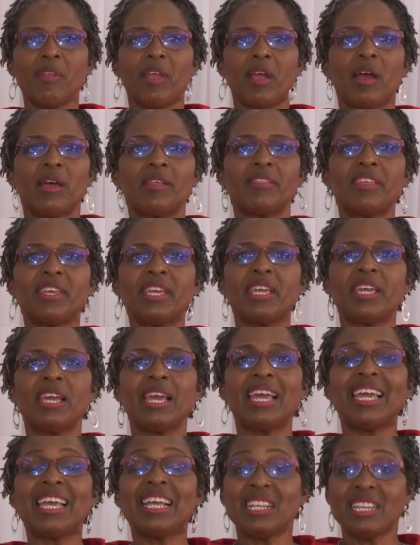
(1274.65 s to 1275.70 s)
The
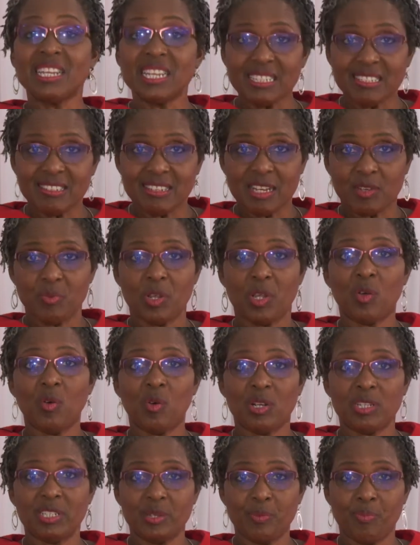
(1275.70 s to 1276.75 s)
illness that we
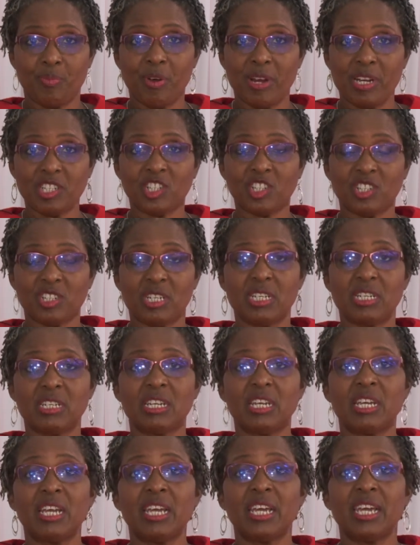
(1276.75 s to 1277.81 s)
call depression
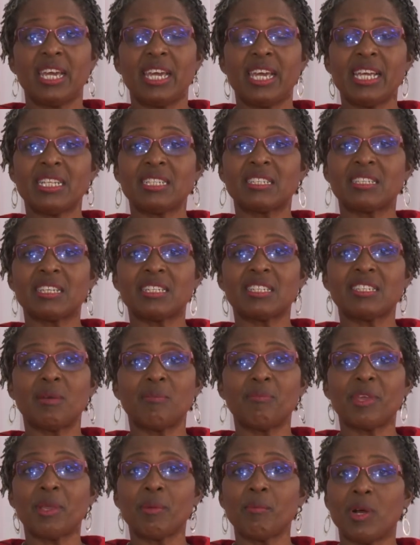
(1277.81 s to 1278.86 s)
is
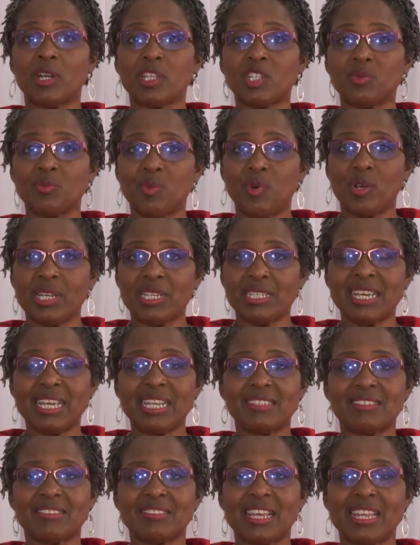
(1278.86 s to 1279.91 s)
something much more
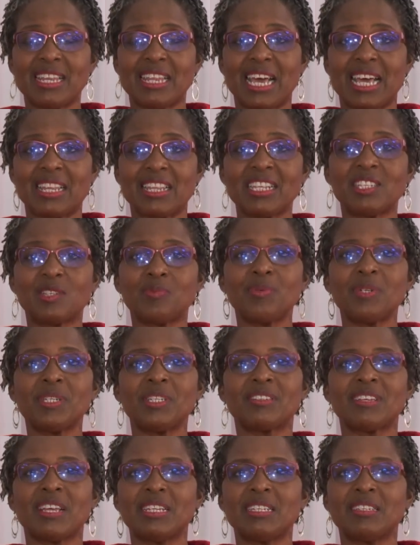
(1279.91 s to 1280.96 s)
intense than that. This
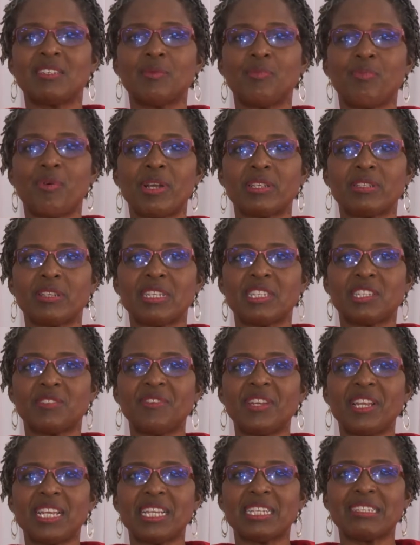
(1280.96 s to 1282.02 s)
person is depressed, is
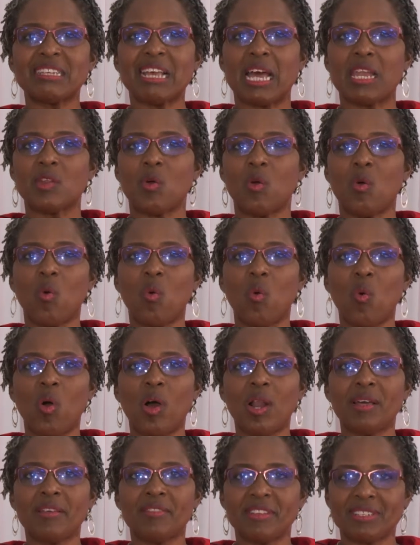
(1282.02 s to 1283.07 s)
feeling sad
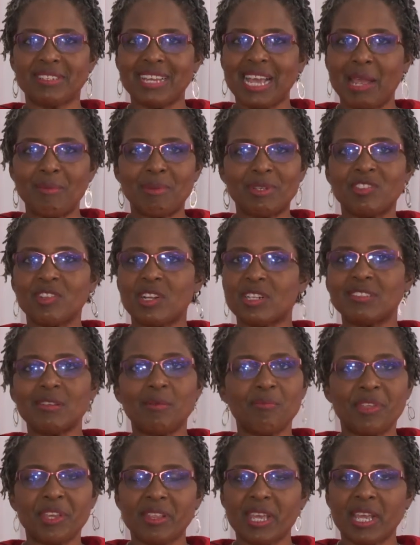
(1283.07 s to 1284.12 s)
all the time. It's not
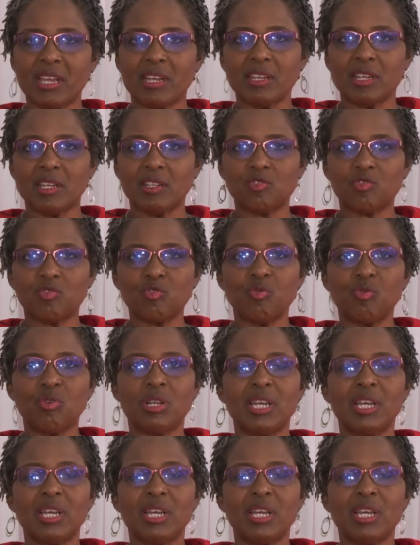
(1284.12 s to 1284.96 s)
something they can control.